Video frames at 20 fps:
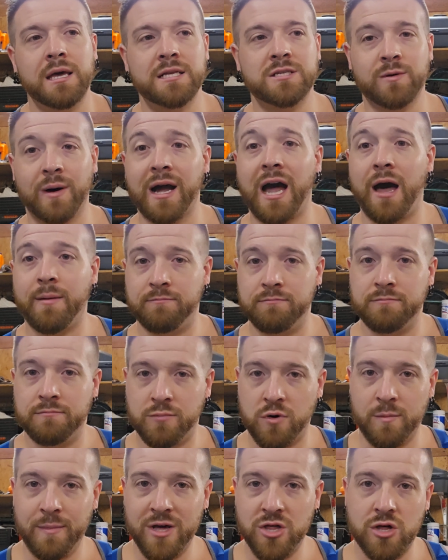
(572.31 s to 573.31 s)
until I
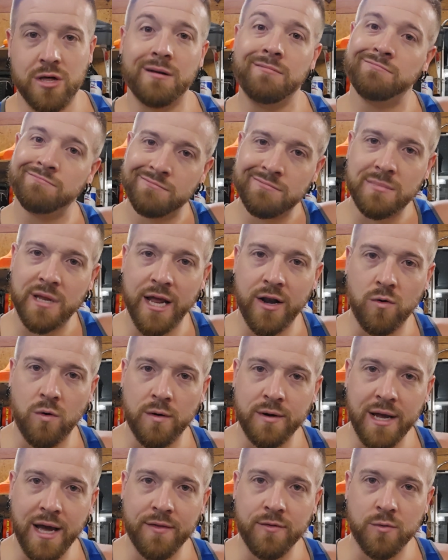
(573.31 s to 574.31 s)
got permission later
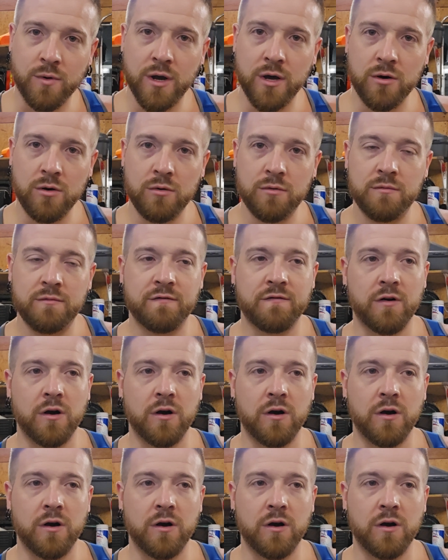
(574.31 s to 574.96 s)
on down the road